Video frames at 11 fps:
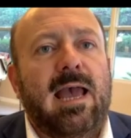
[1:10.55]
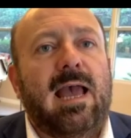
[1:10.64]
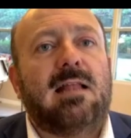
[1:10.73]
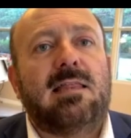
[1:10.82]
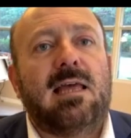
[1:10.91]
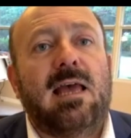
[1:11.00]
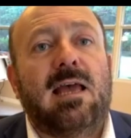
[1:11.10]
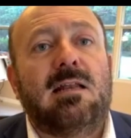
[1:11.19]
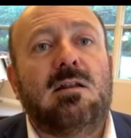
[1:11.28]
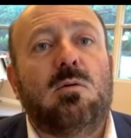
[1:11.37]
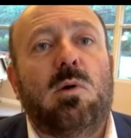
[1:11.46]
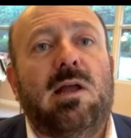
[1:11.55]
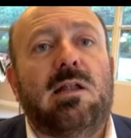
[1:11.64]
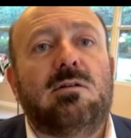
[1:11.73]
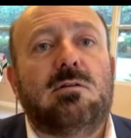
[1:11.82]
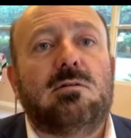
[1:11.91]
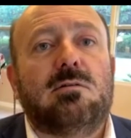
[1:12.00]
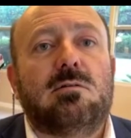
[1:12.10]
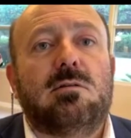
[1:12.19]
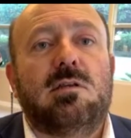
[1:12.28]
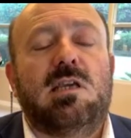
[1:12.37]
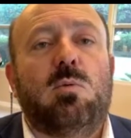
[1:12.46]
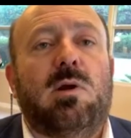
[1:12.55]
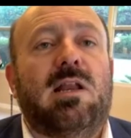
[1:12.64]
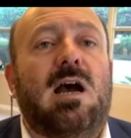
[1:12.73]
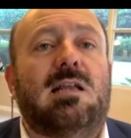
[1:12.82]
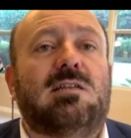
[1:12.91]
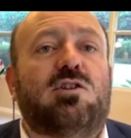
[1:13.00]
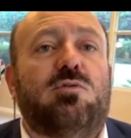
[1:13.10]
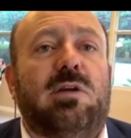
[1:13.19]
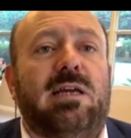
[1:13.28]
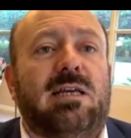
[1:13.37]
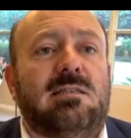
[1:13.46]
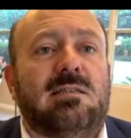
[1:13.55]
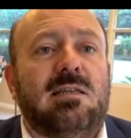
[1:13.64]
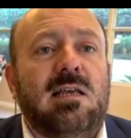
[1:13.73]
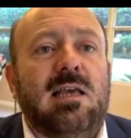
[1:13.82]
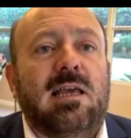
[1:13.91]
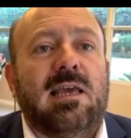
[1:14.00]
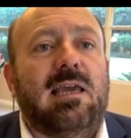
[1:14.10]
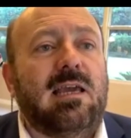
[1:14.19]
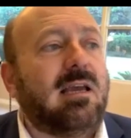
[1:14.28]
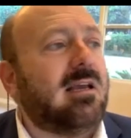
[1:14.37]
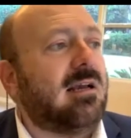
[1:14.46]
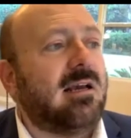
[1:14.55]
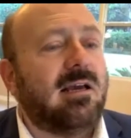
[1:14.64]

And then when he went on as Chris, he